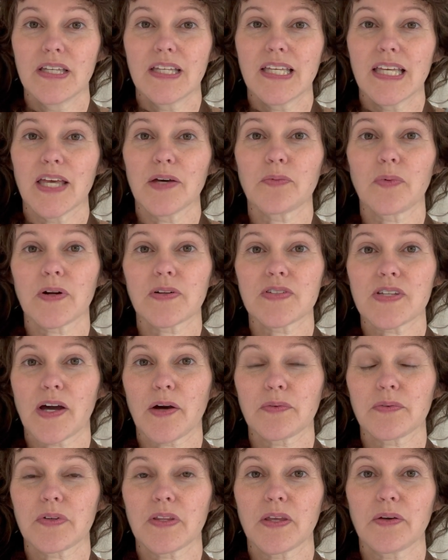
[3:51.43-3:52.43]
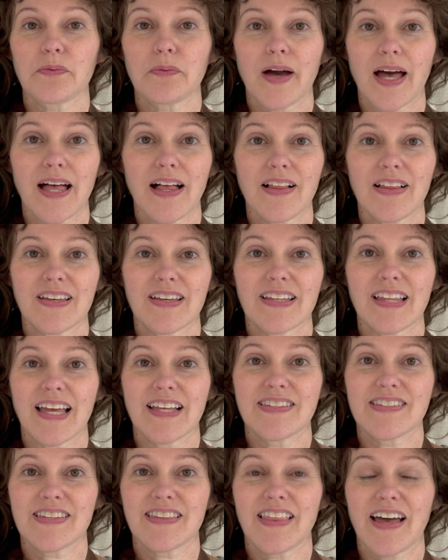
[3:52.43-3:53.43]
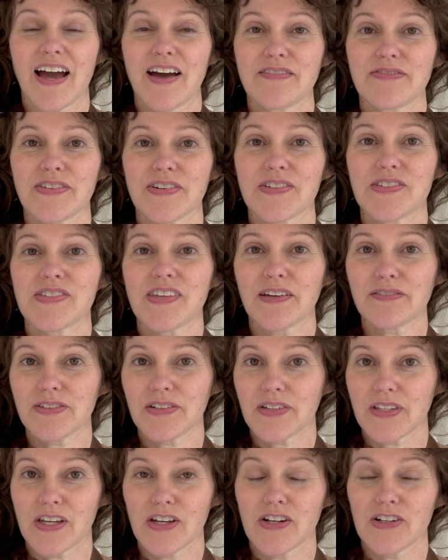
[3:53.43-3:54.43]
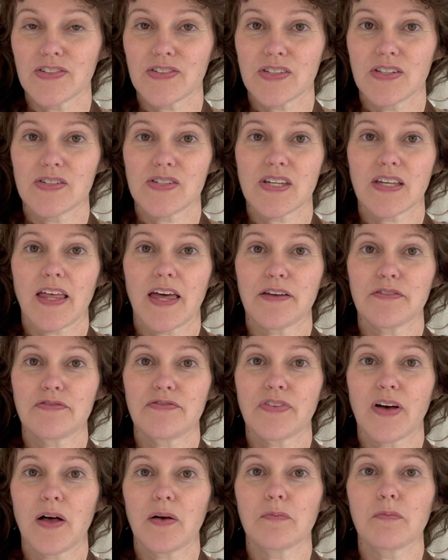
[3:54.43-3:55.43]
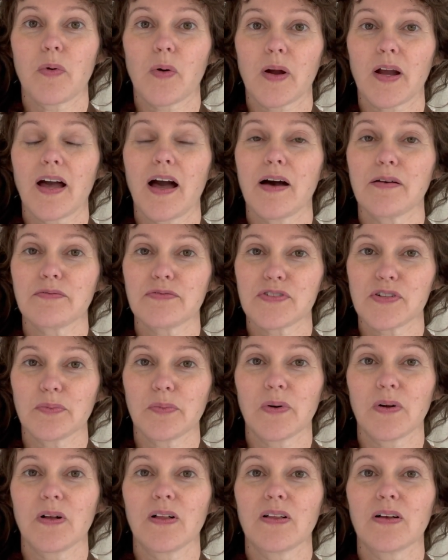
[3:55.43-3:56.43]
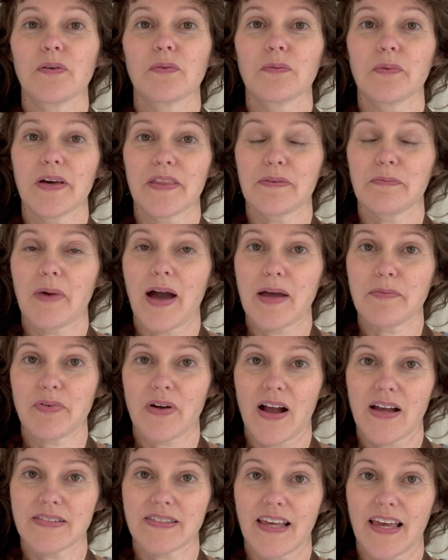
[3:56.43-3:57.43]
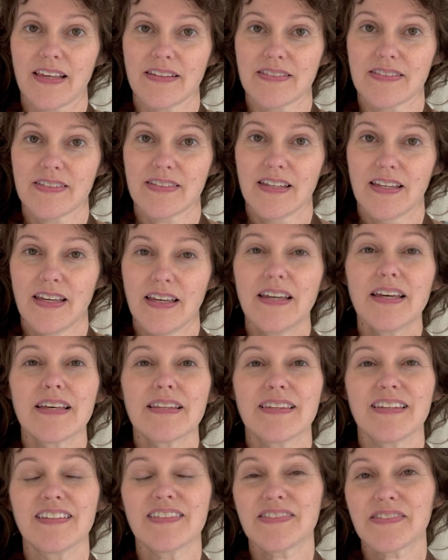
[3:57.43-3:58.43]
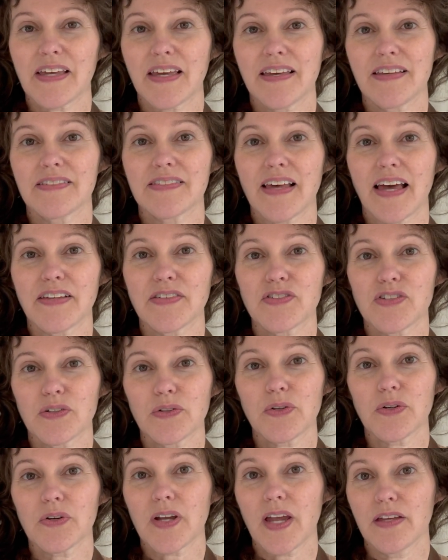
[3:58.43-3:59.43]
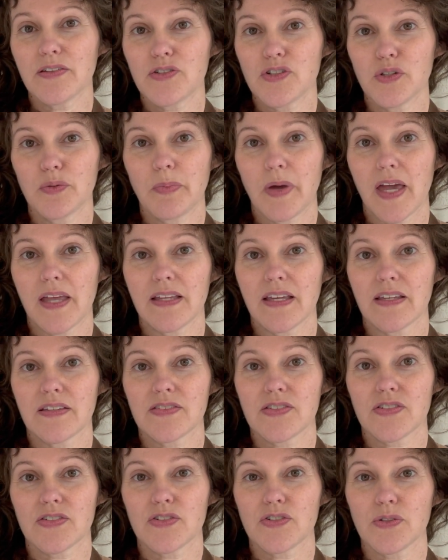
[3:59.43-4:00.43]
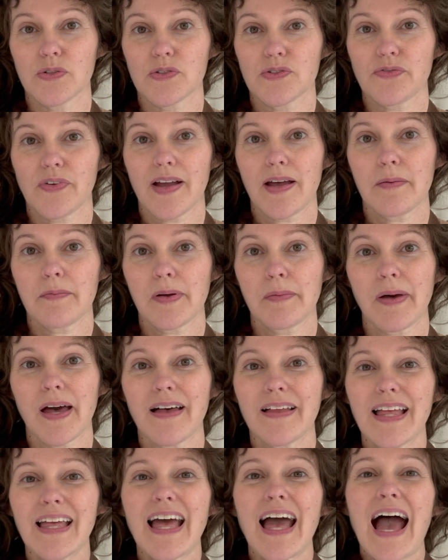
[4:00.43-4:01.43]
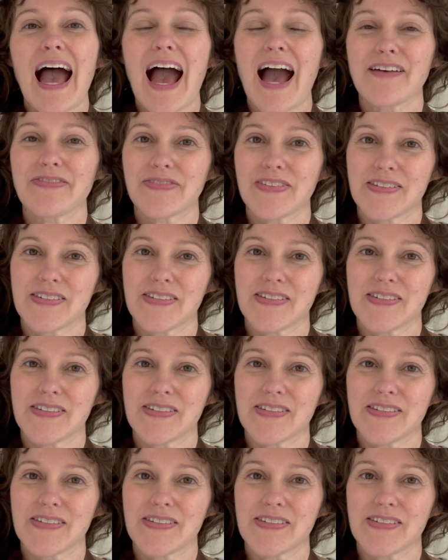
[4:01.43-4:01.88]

It worked out really well, and I did that for several years until I felt more comfortable with my process. These days, I still create two paintings to choose from about half the